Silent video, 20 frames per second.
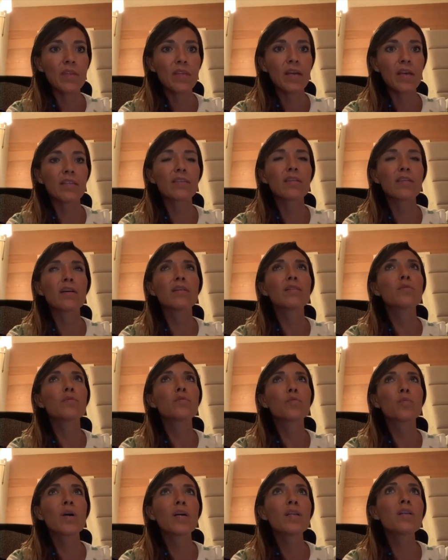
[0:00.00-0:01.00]
I've done
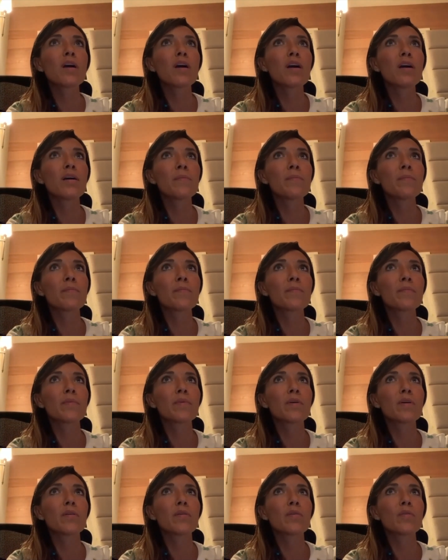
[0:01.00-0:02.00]
one um
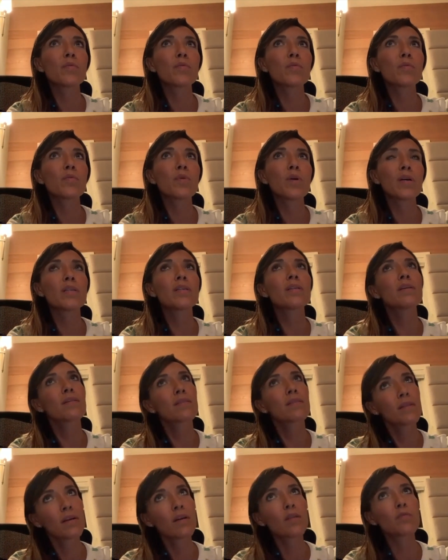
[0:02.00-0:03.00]
one
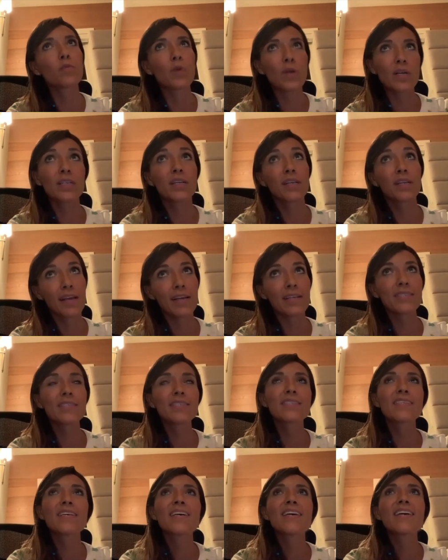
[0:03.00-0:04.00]
one
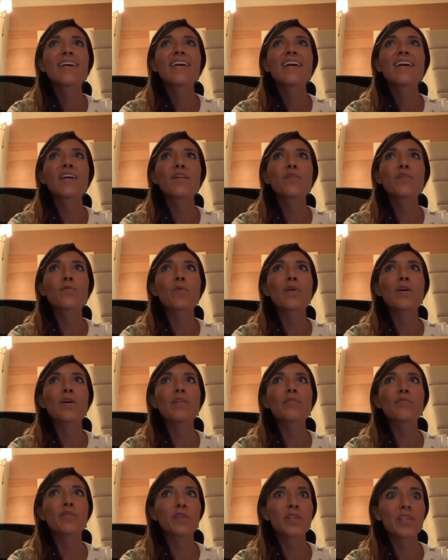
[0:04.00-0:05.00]
cleanse and one
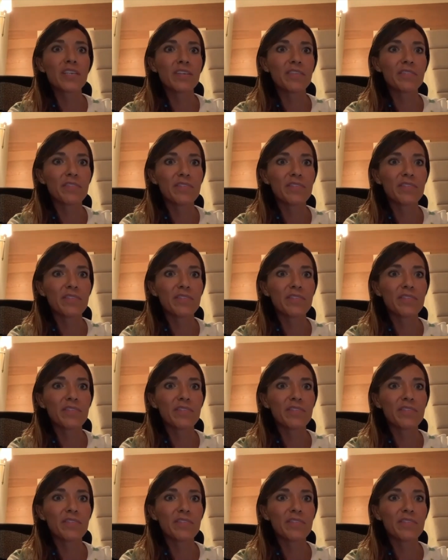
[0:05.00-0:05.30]
forgive.